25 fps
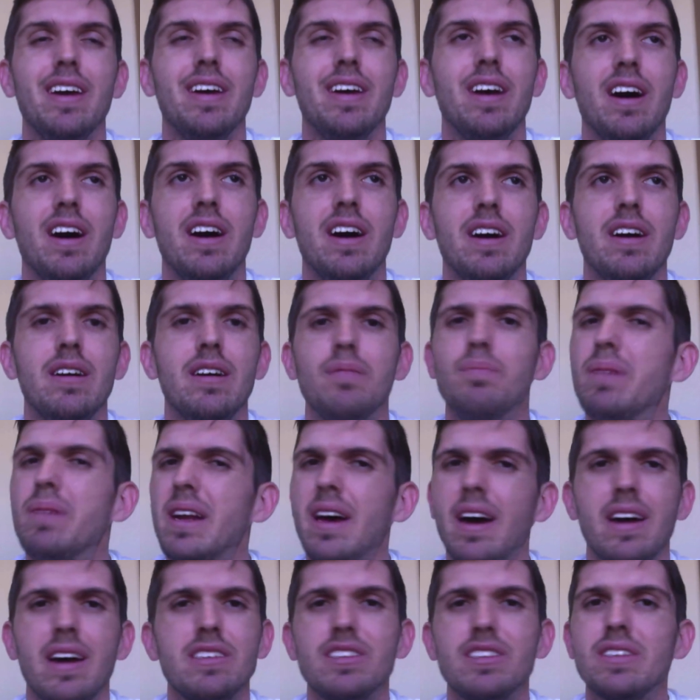But
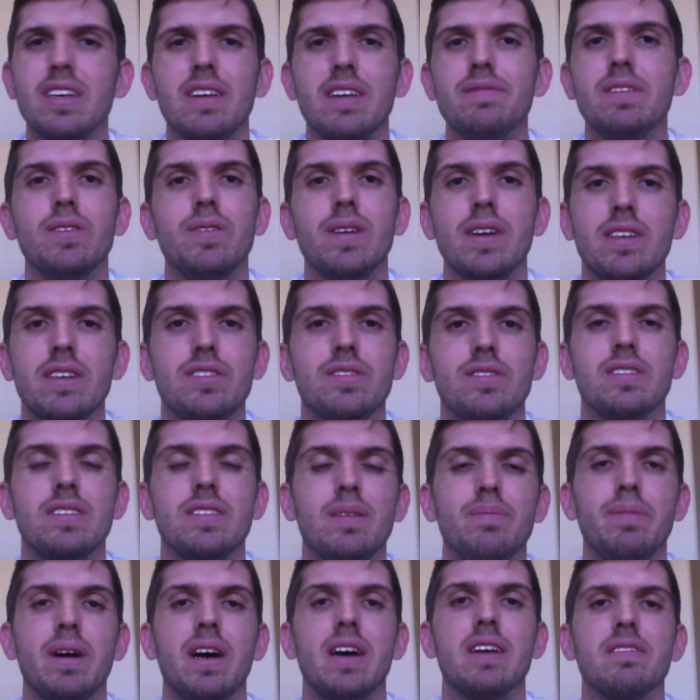I just have no interest
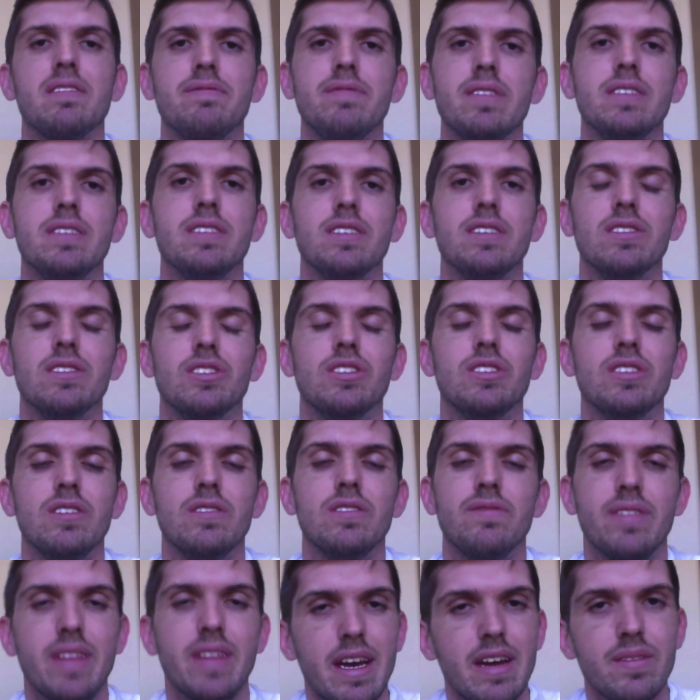in buying vintage. So
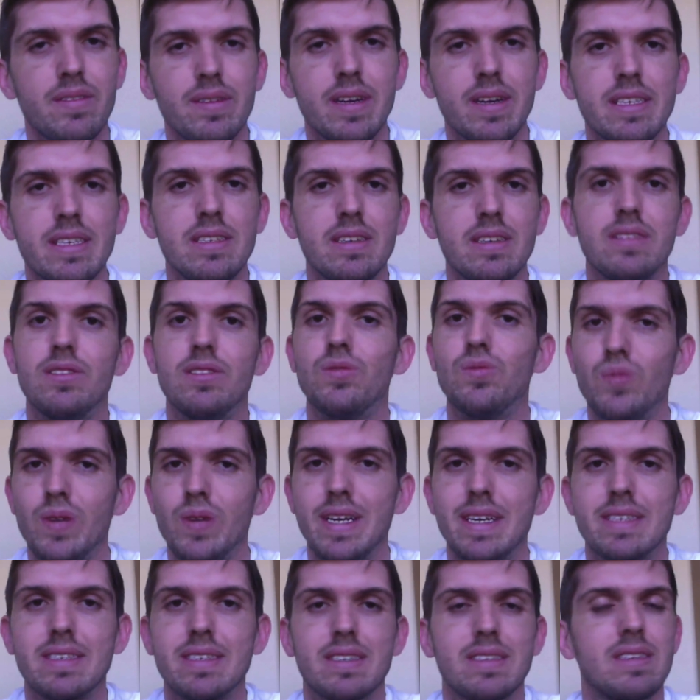for that reason, the
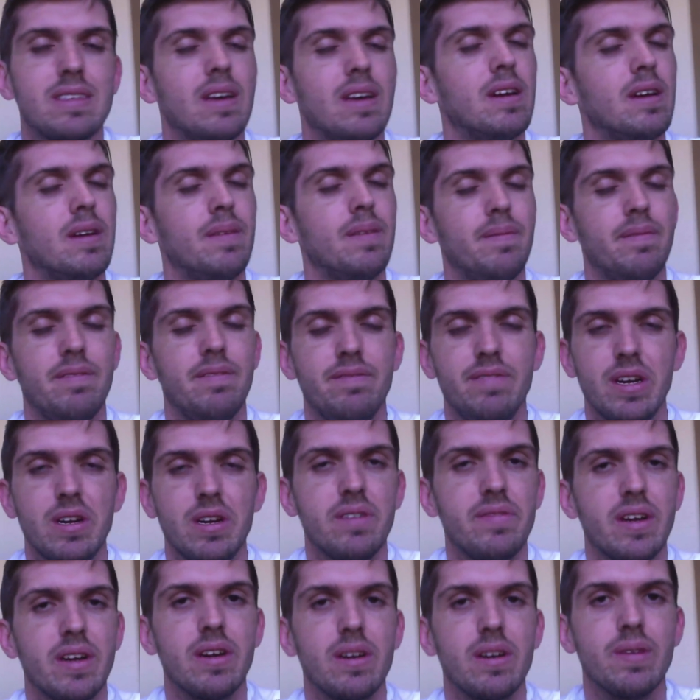risks, very
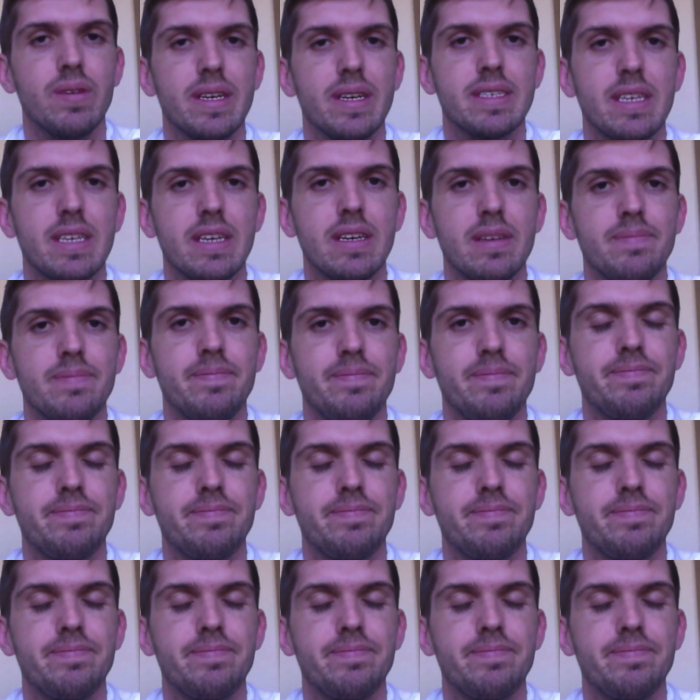risky.